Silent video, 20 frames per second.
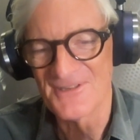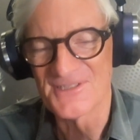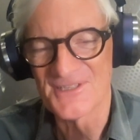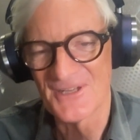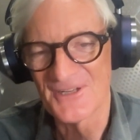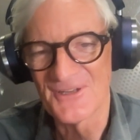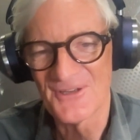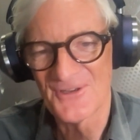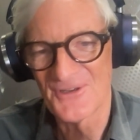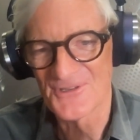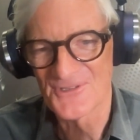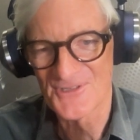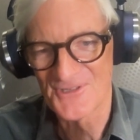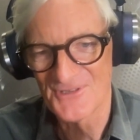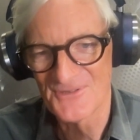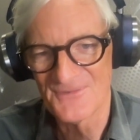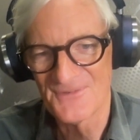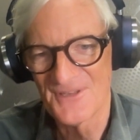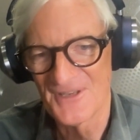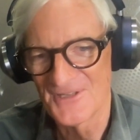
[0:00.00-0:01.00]
it's going to cost
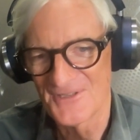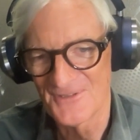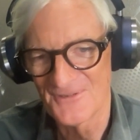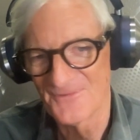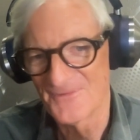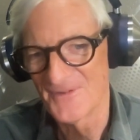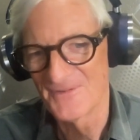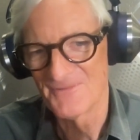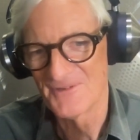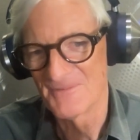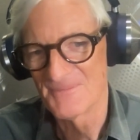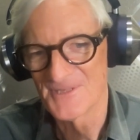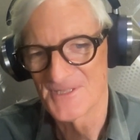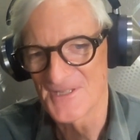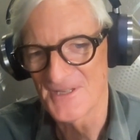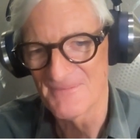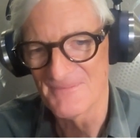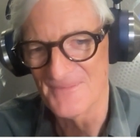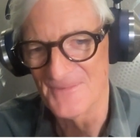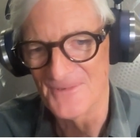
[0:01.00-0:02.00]
you 30 or
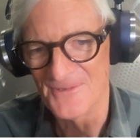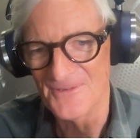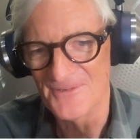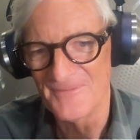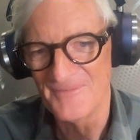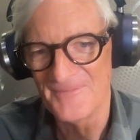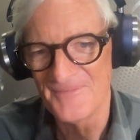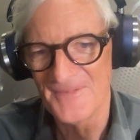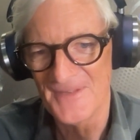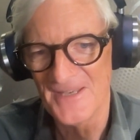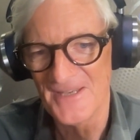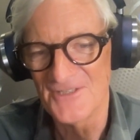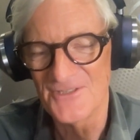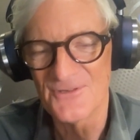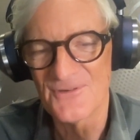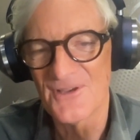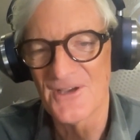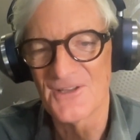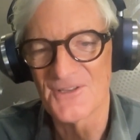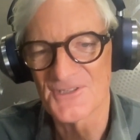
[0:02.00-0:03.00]
50% more. And
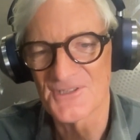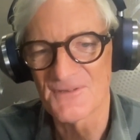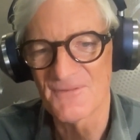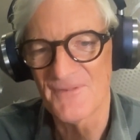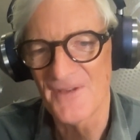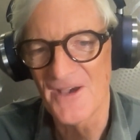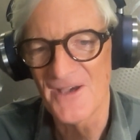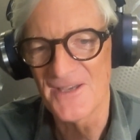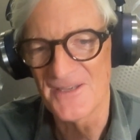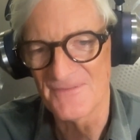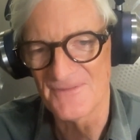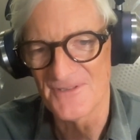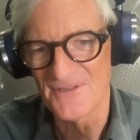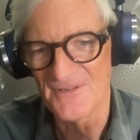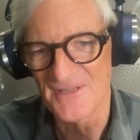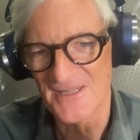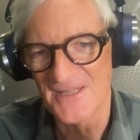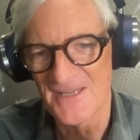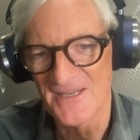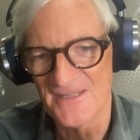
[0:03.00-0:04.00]
you can't survive
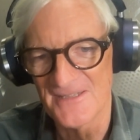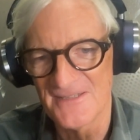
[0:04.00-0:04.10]
doing that.